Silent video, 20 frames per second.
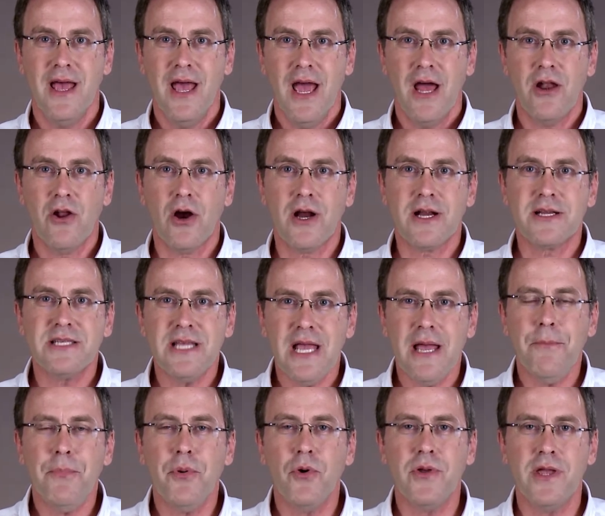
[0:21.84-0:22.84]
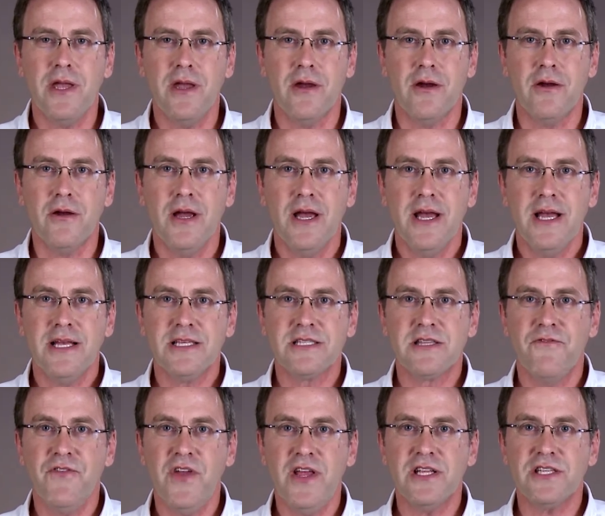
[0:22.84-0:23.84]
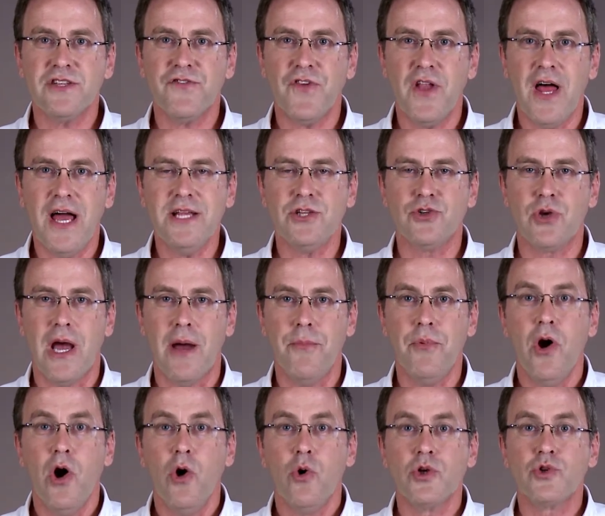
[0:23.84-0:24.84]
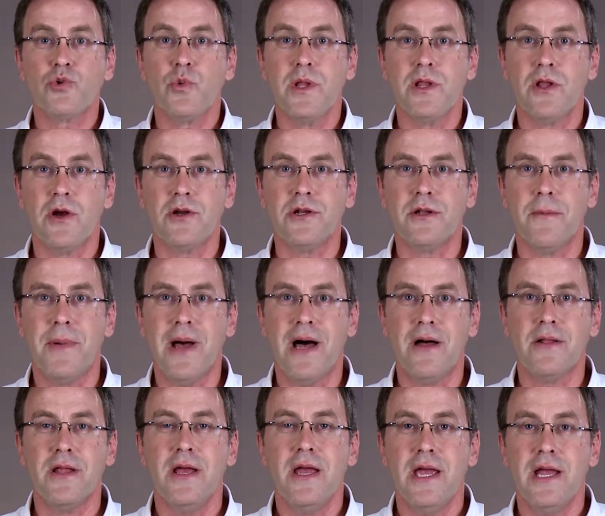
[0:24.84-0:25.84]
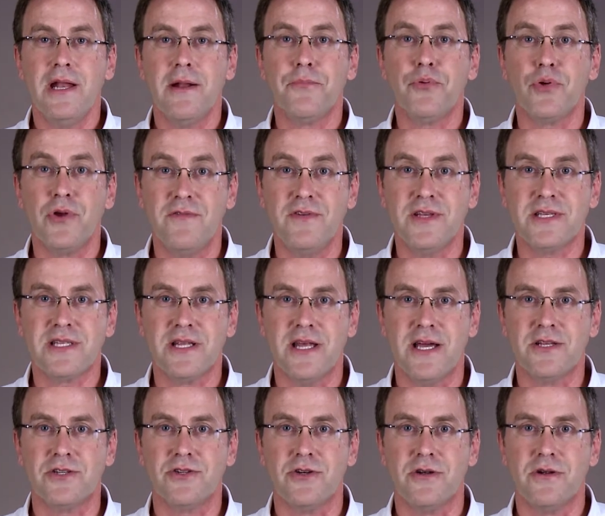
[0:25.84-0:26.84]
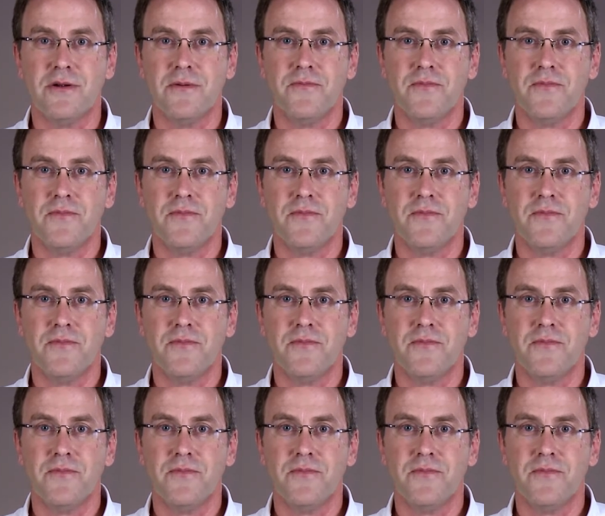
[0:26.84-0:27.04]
And our example here is the Venus flytrap, which we learned about in a previous lecture.